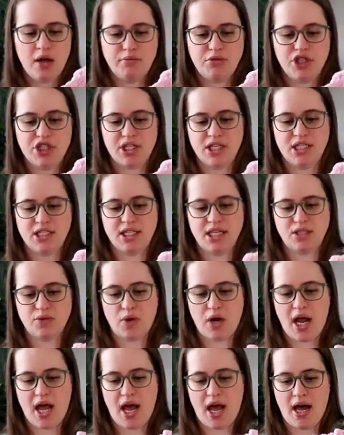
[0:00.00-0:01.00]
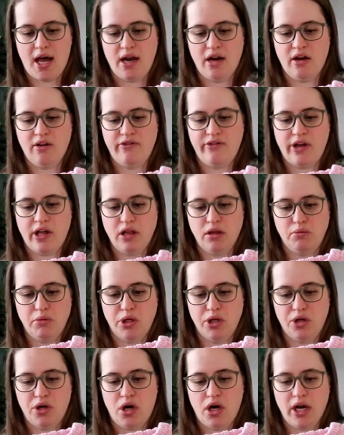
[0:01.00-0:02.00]
Just because that's what I had
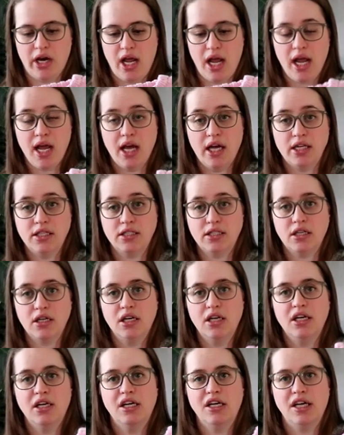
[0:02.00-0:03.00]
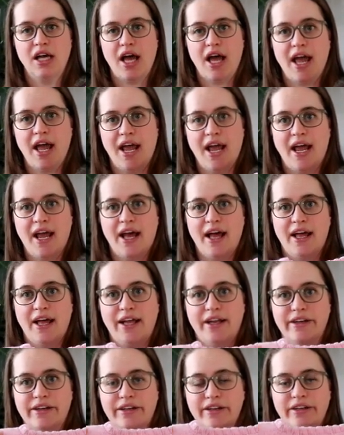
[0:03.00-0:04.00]
available on hand,
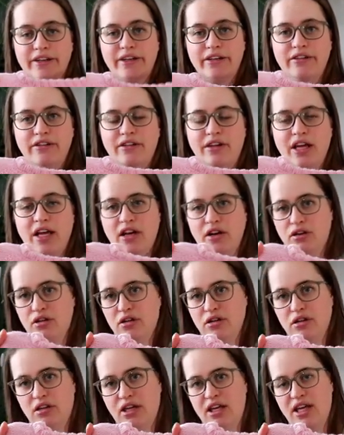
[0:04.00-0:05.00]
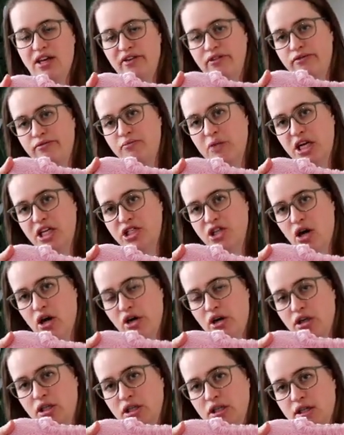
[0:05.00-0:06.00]
and it'll give my
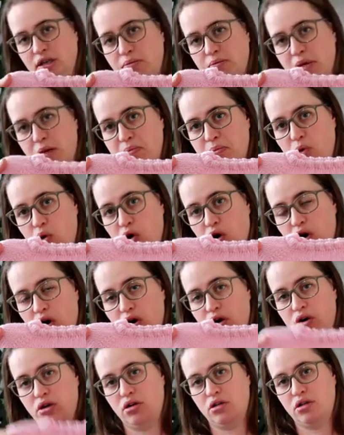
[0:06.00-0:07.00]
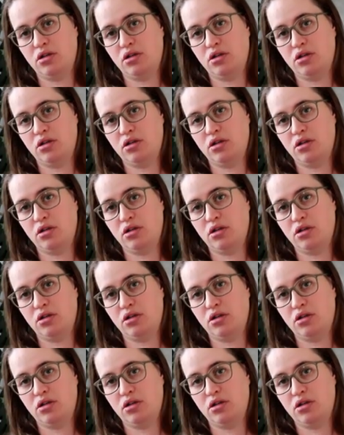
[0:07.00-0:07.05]
daughter a little bit more